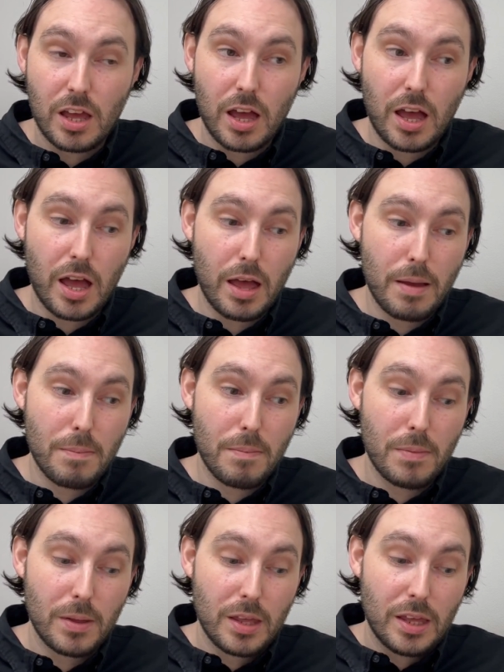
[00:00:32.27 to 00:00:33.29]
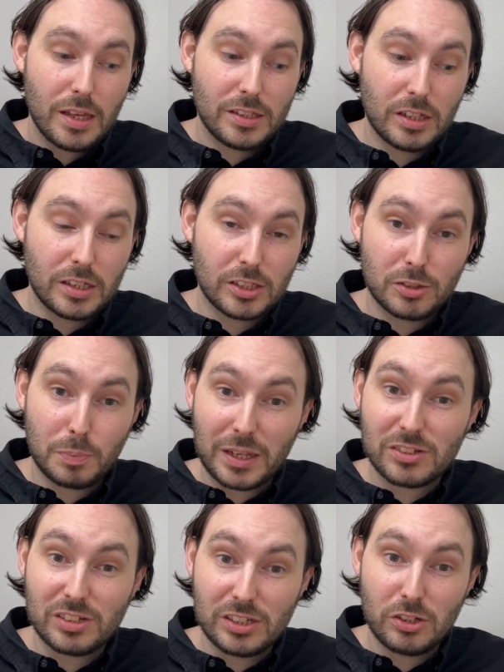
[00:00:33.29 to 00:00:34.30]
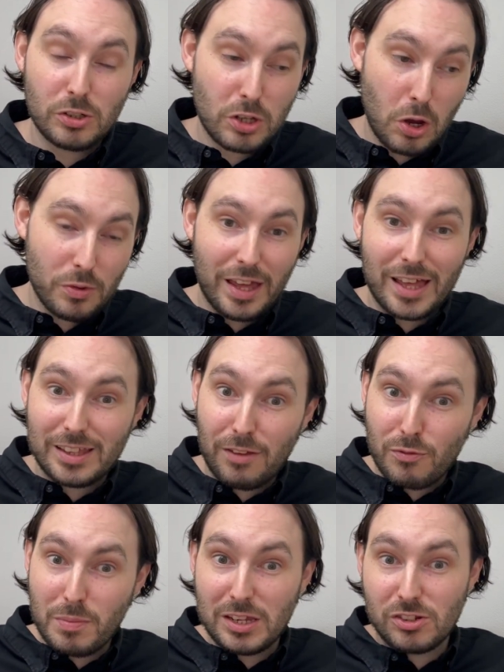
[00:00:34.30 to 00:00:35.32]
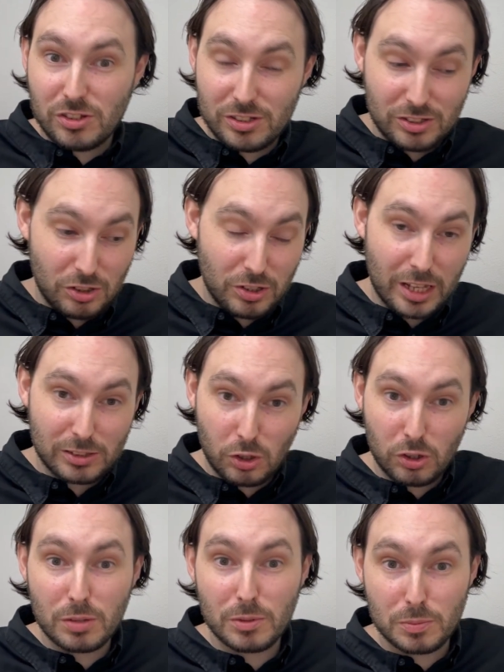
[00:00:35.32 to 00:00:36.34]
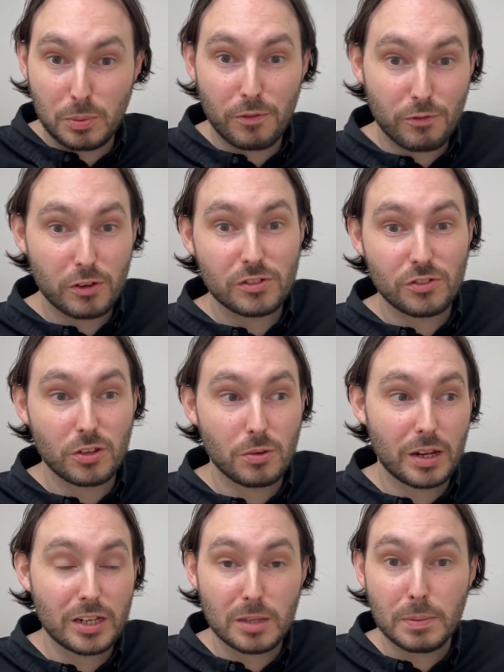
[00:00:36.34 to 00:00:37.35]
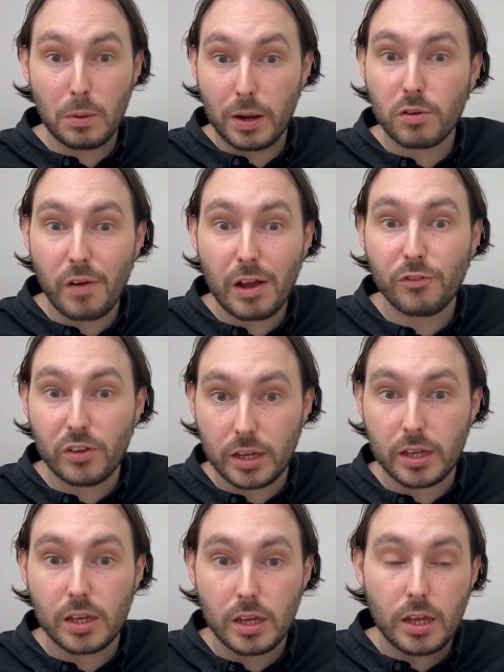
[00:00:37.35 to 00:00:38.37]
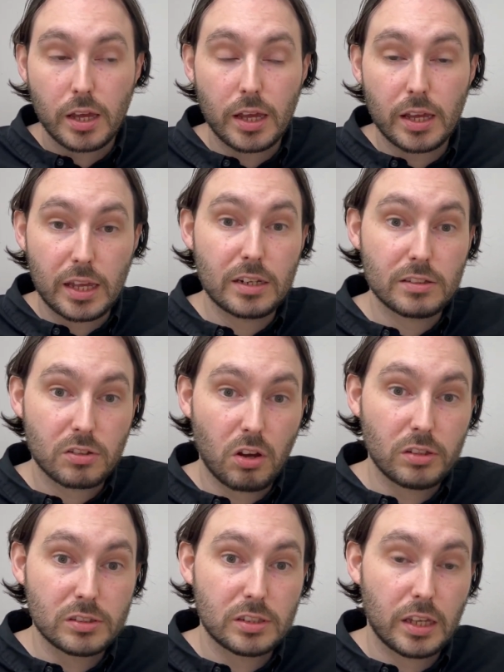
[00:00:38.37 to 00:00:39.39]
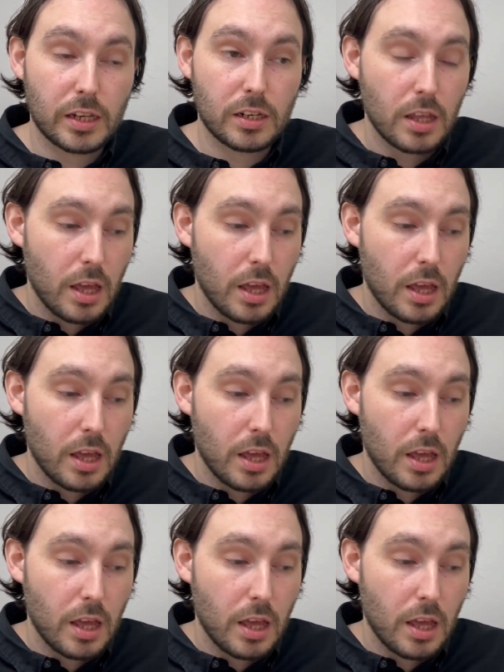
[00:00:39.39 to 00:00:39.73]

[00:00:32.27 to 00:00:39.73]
Especially, you go there, the information, you get documents put in front of you, and it can be quite graphic in its content.